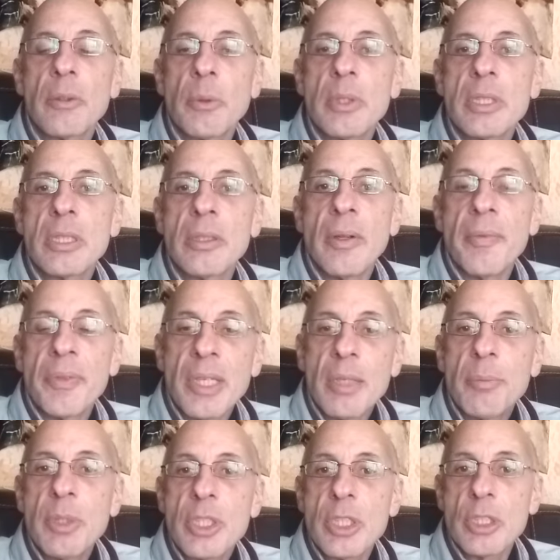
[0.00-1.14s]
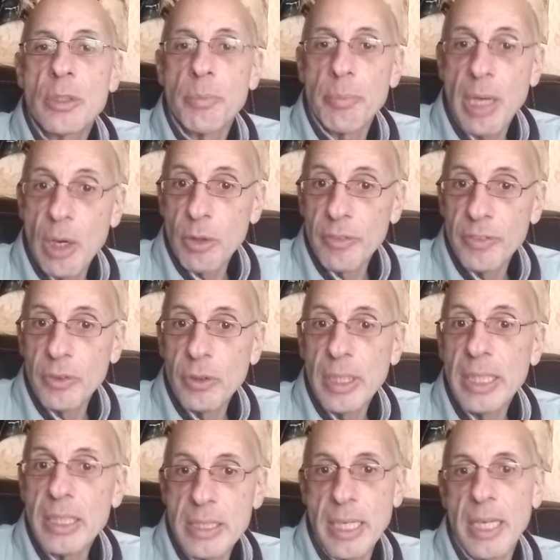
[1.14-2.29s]
words, the image is powerful and
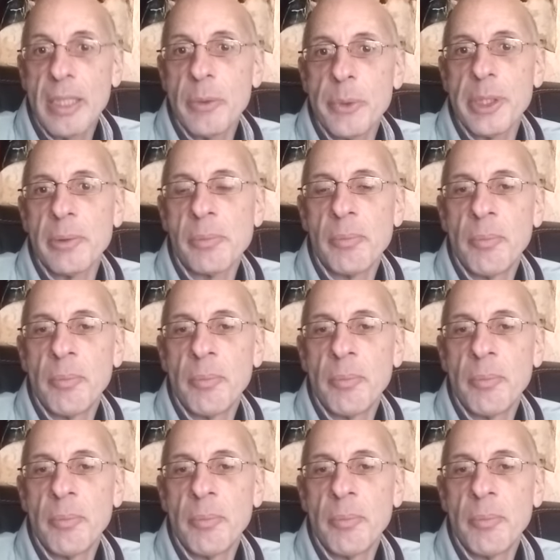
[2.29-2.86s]
it's angry.